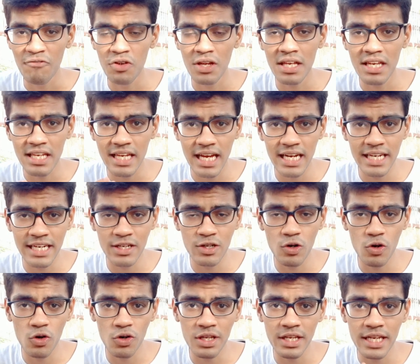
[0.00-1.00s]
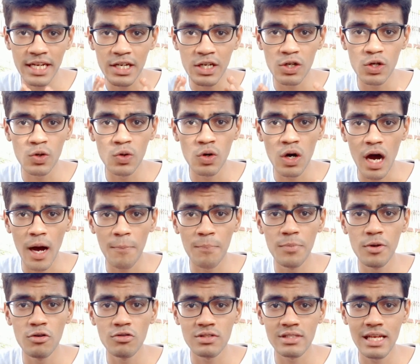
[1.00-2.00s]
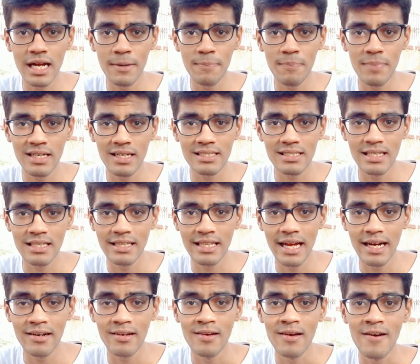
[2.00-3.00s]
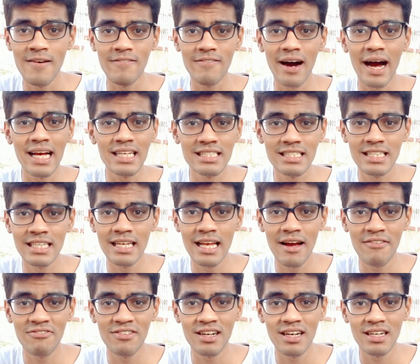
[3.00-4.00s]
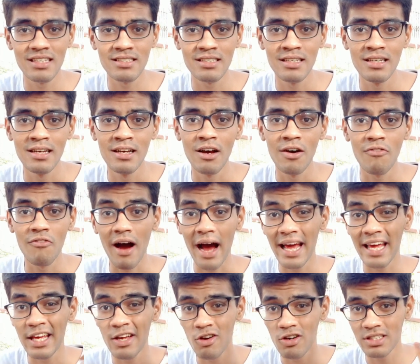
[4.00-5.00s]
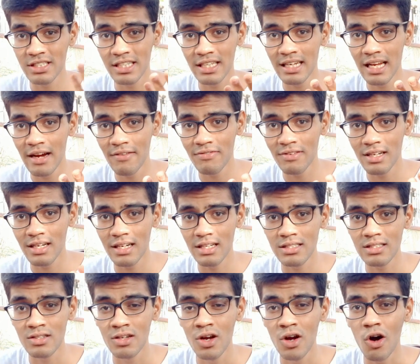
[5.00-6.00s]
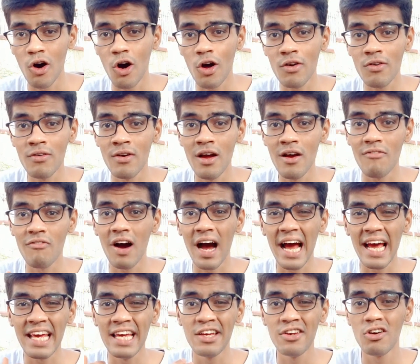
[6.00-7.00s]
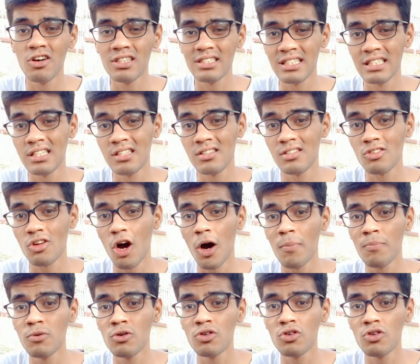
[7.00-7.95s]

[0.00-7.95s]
we really don't need to abuse that person that why she left us, why he or she left us, or why he or she stopped